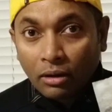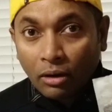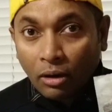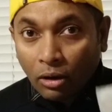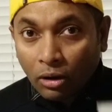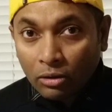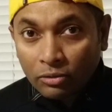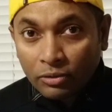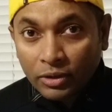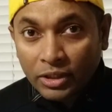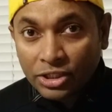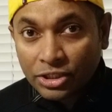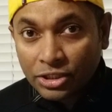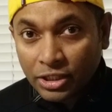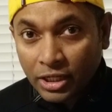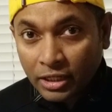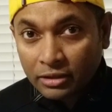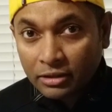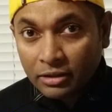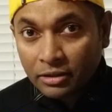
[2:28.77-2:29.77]
Always
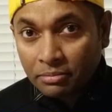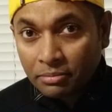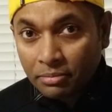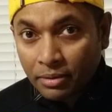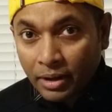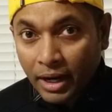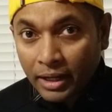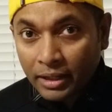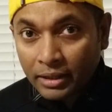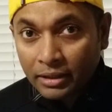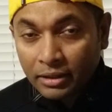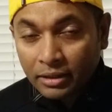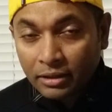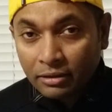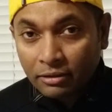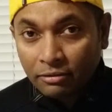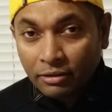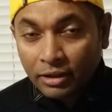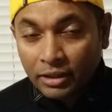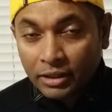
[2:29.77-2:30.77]
check the brand
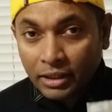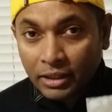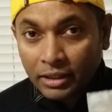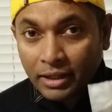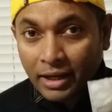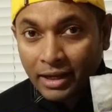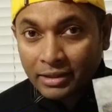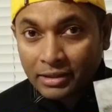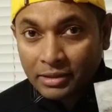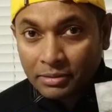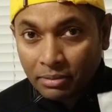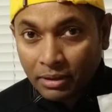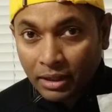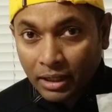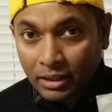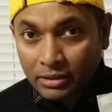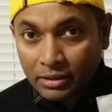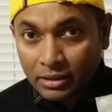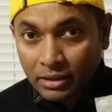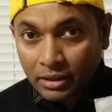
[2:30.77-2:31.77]
whether it has
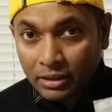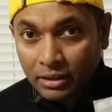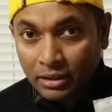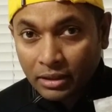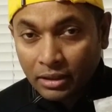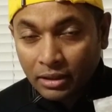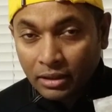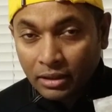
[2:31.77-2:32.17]
plastic.